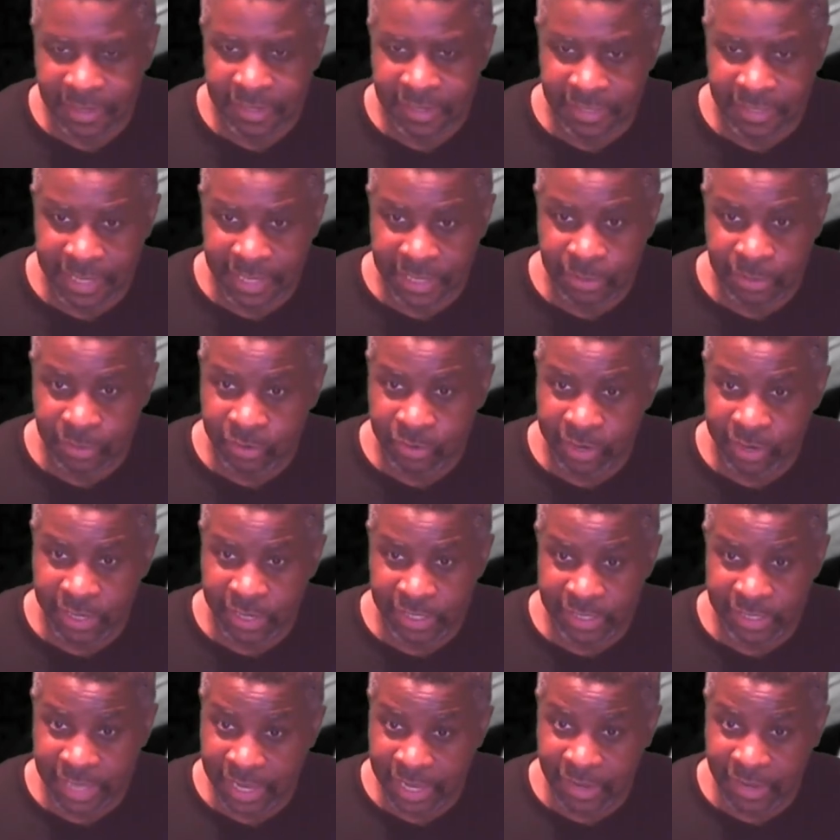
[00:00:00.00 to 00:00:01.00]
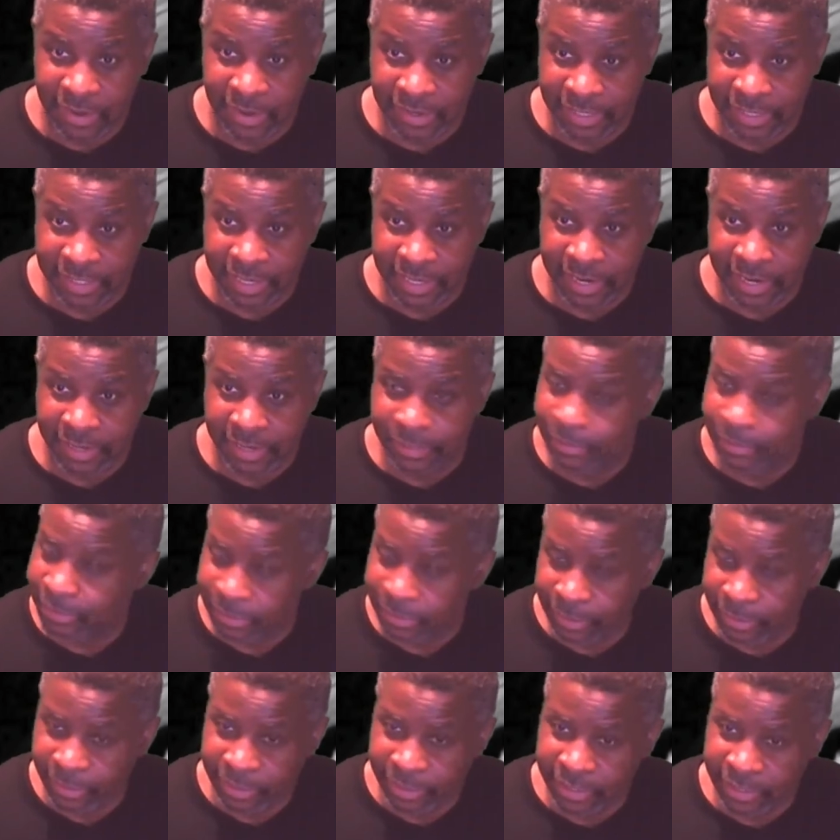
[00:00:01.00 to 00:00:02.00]
Daniel Craig's take on this character.
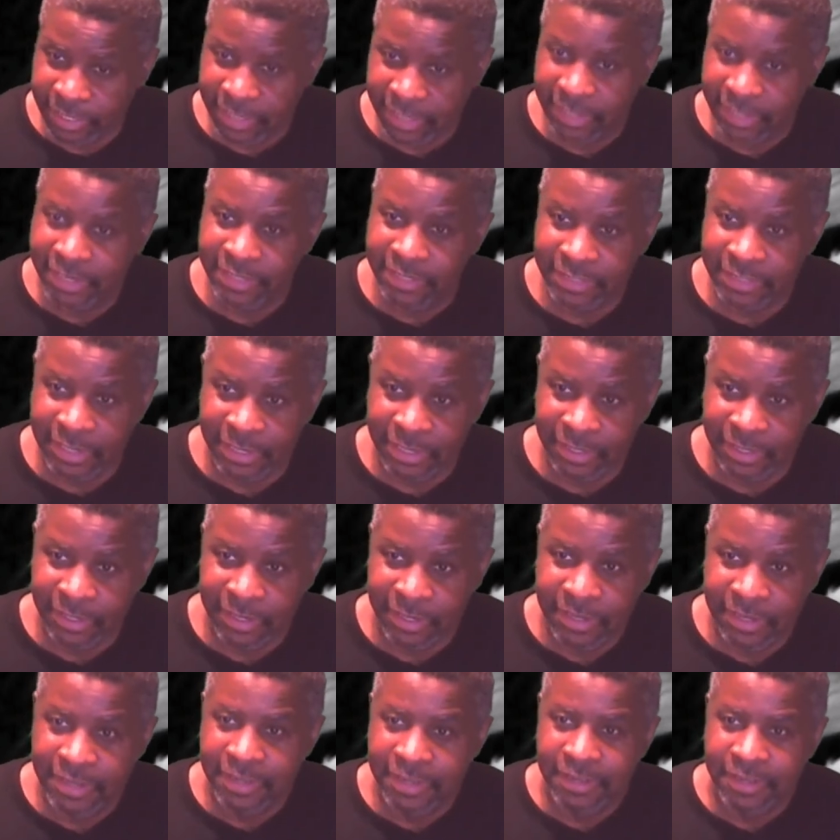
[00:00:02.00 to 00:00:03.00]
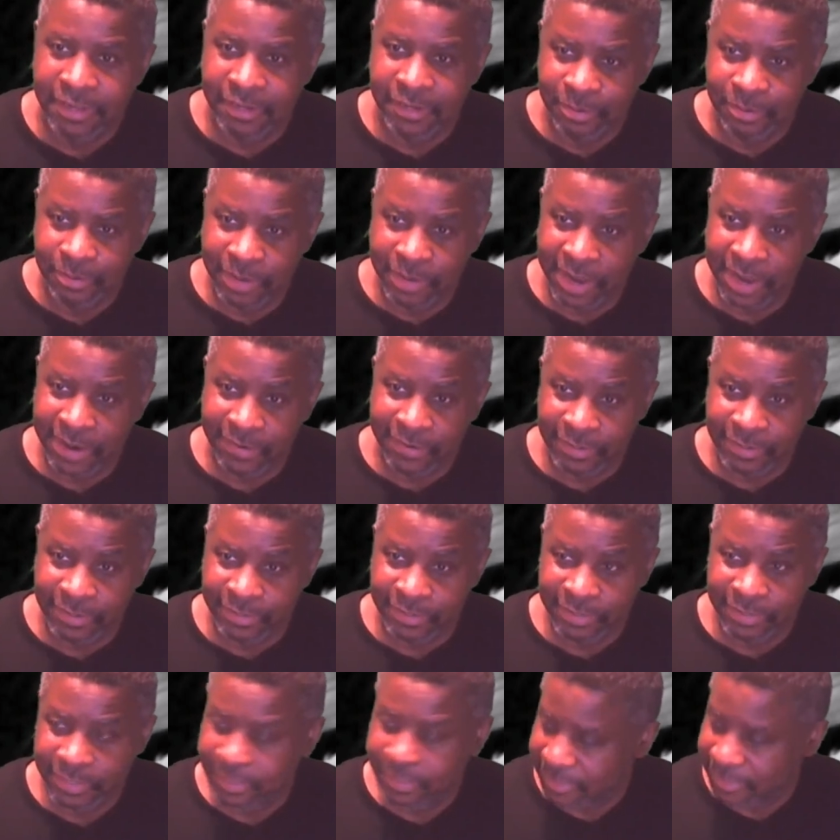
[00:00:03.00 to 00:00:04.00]
So it looks like he has another new
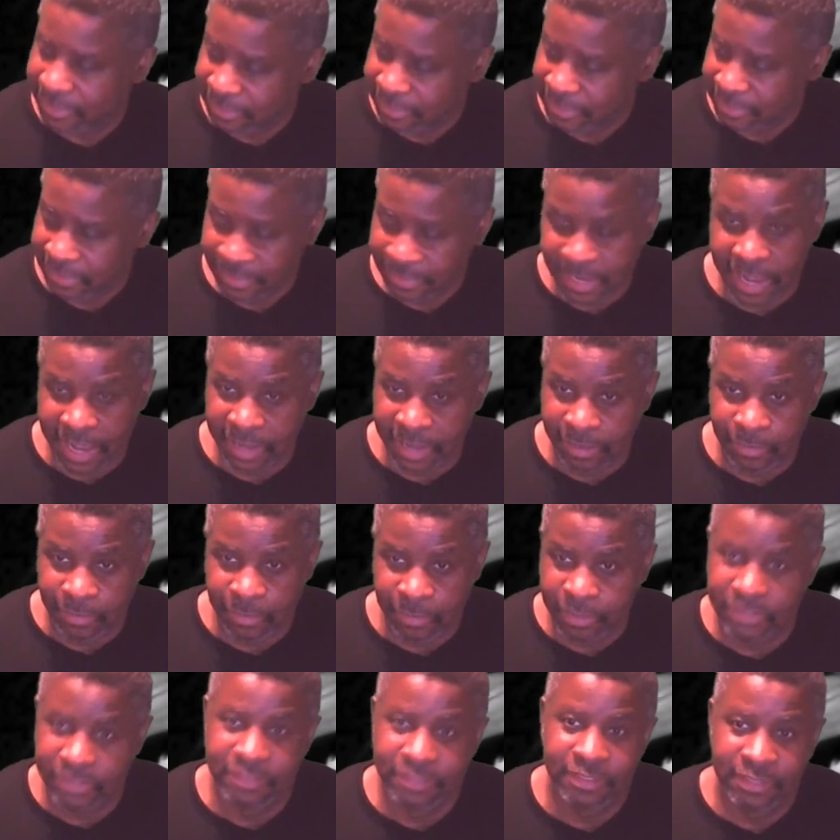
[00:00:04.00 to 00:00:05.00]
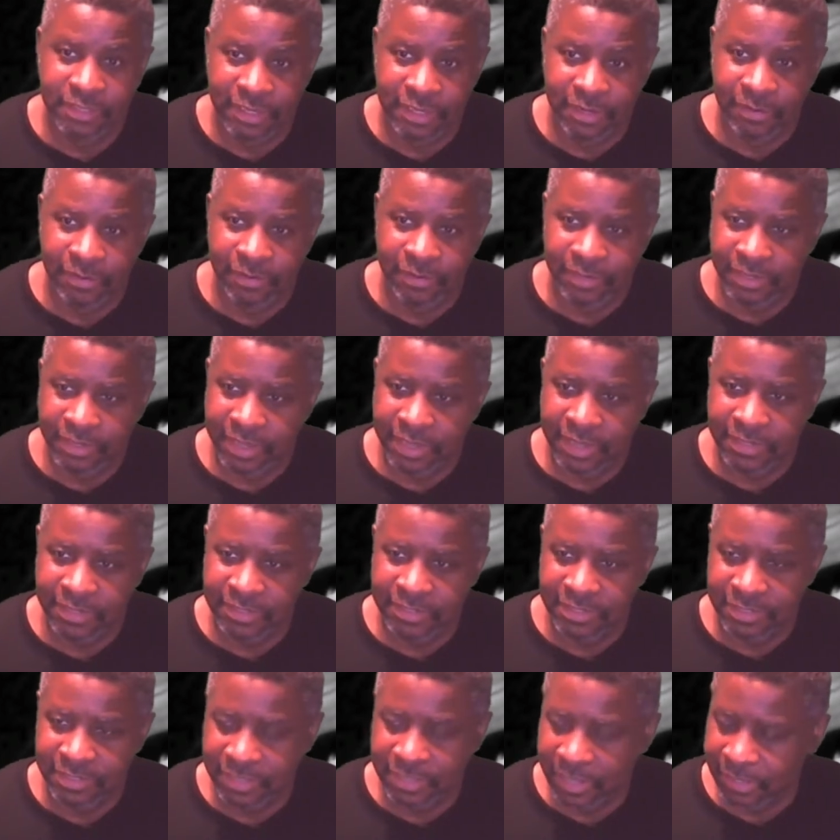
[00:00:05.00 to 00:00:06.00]
character to tackle once, you know, he ends
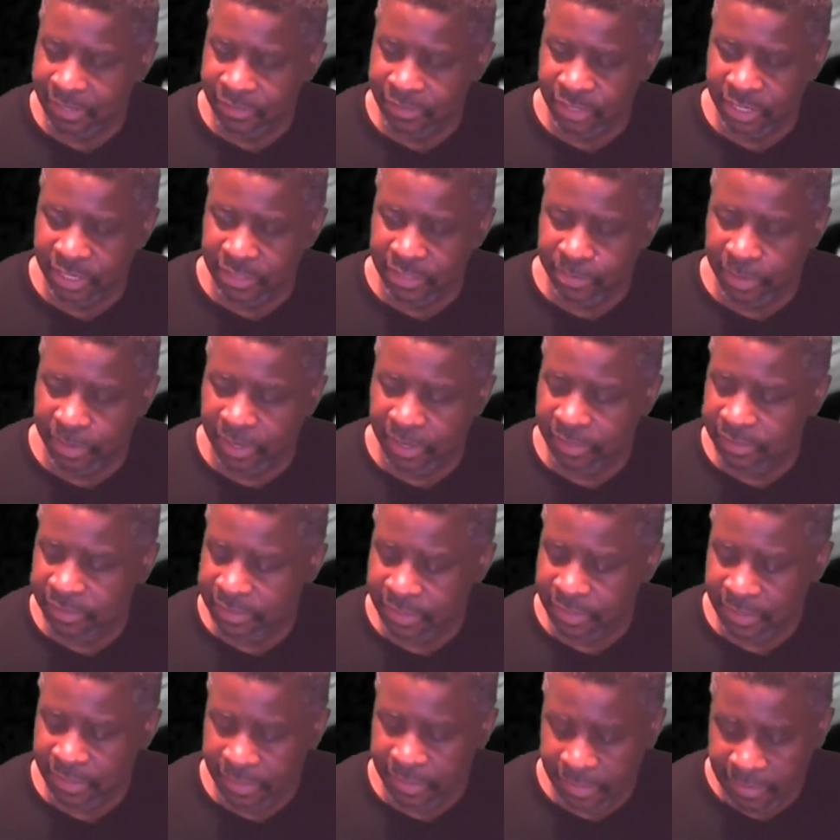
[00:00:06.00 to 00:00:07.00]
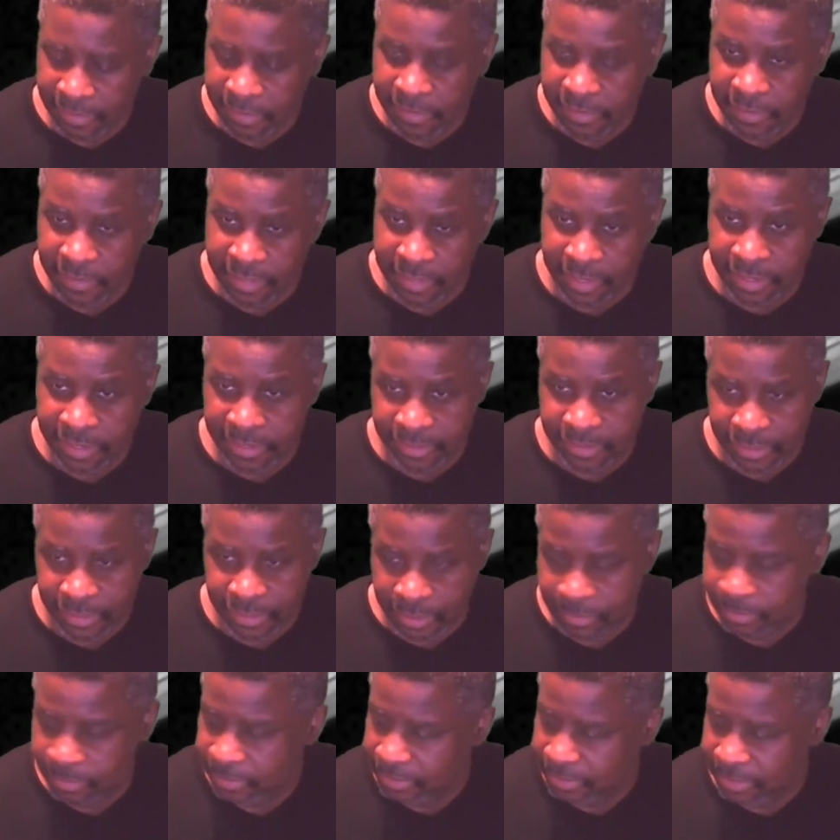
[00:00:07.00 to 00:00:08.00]
this James Bond thing.
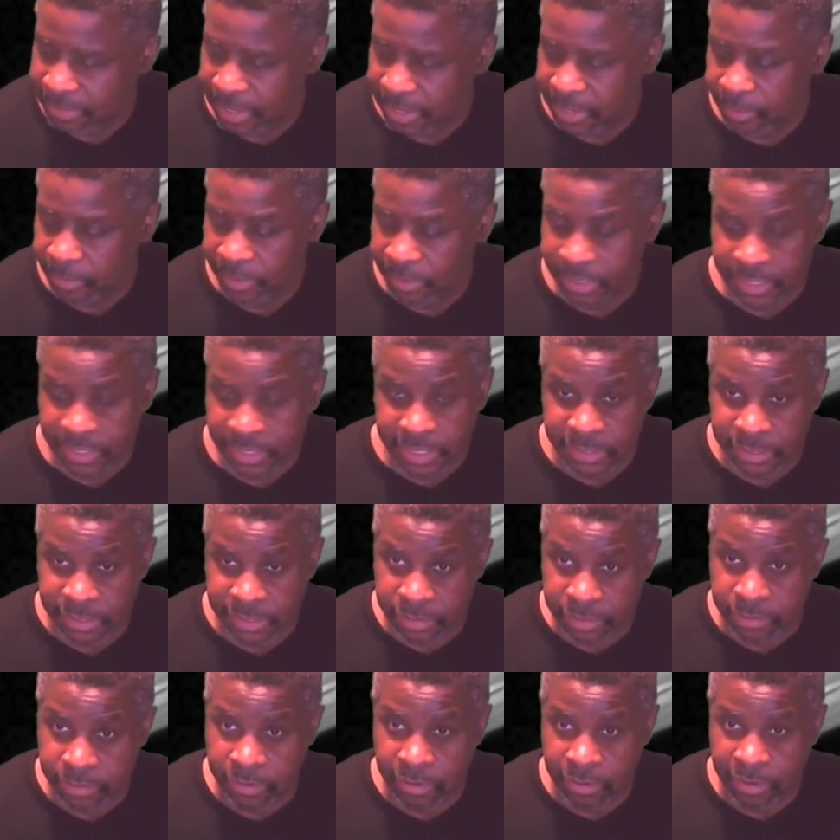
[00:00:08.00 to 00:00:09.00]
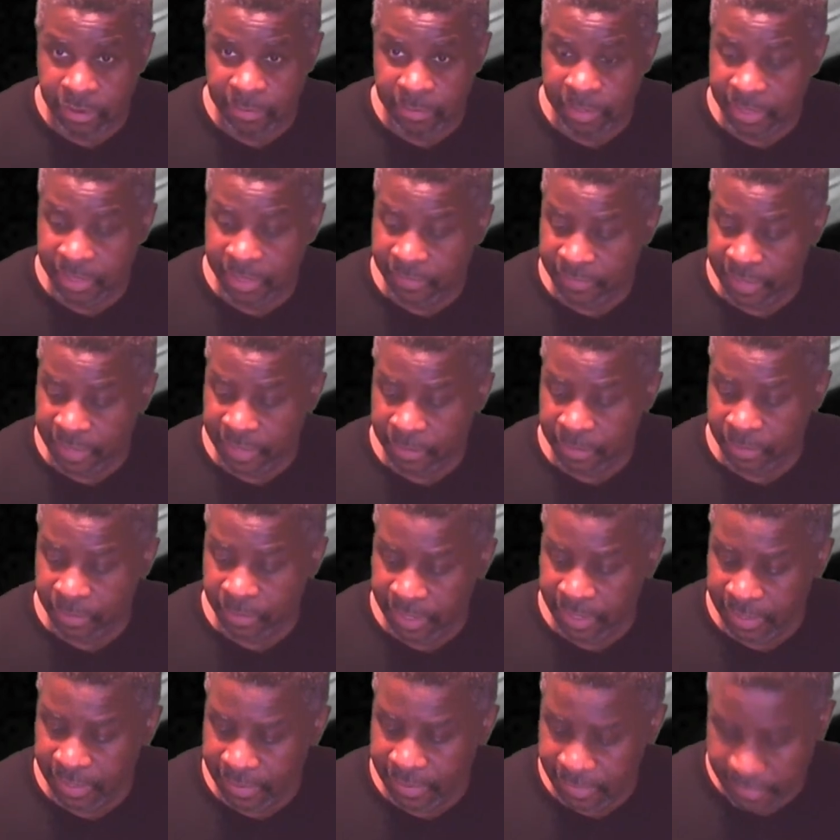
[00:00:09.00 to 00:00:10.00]
So anyway, this is a digital call. I'll be giving that
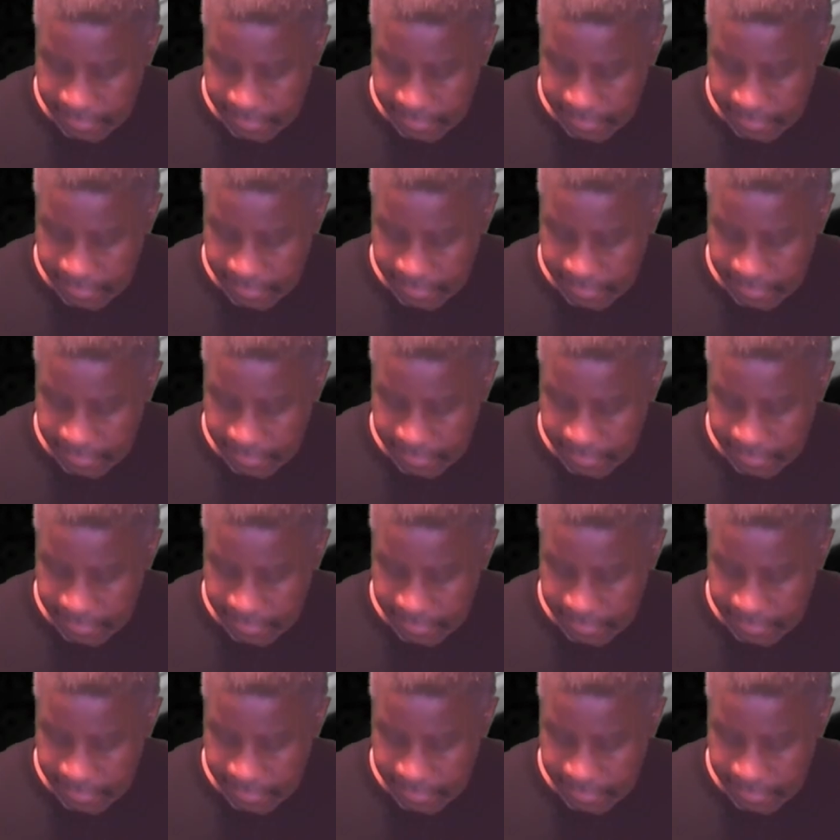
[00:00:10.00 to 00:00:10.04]
away.